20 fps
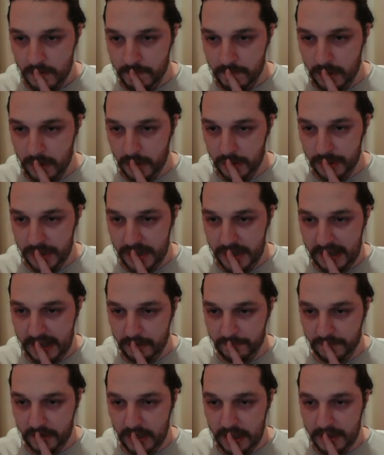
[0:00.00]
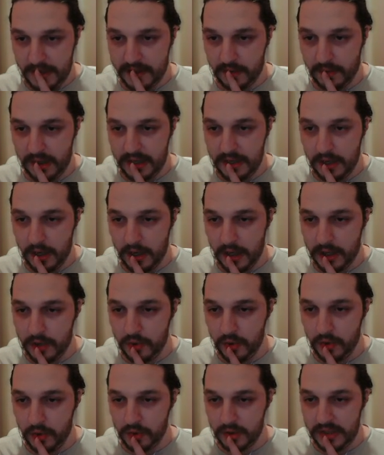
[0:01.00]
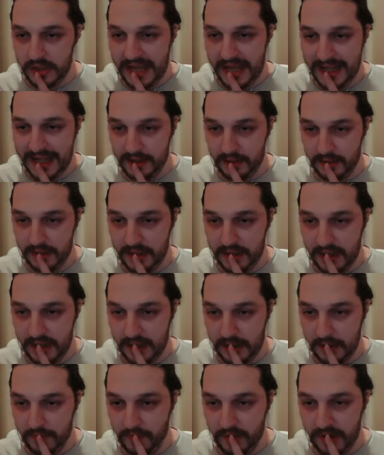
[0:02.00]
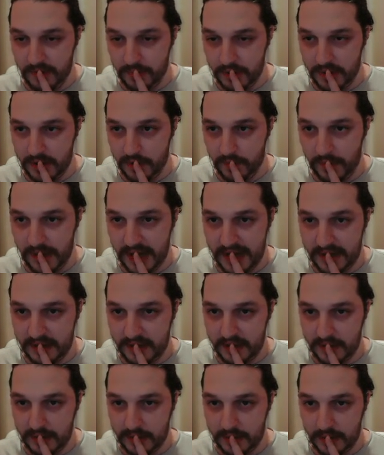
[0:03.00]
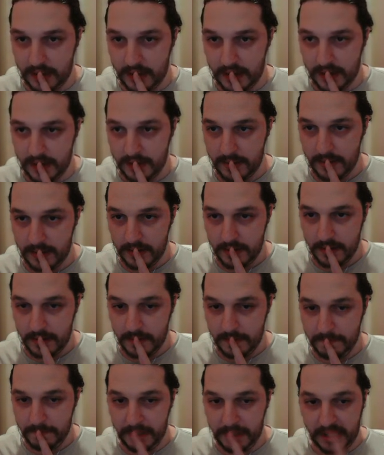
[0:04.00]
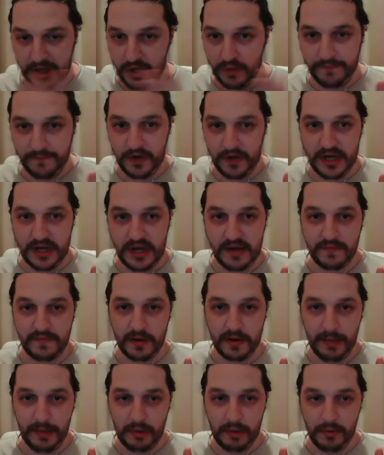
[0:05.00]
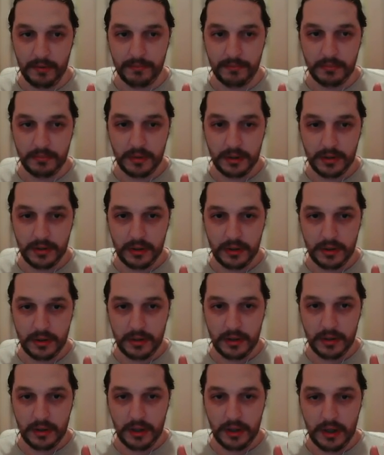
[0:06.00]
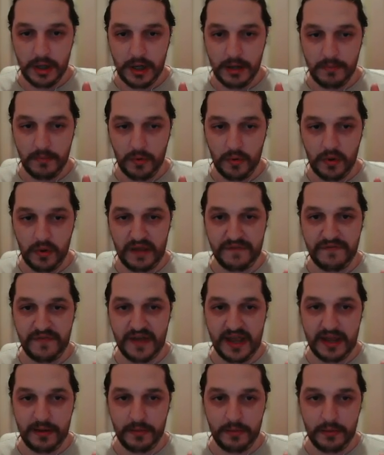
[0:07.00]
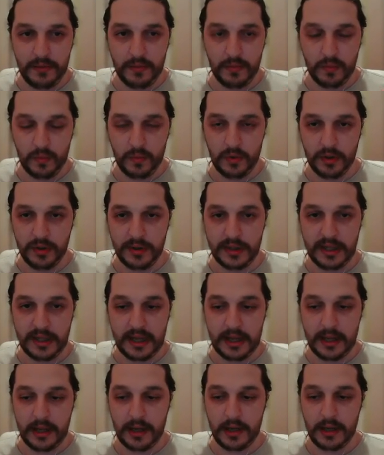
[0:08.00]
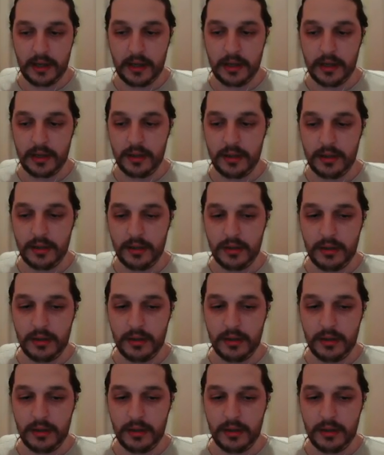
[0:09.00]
Blonde elf. So I googled Haldir. I really wanted to react to this guy, but I couldn't find anything about him. All I found was a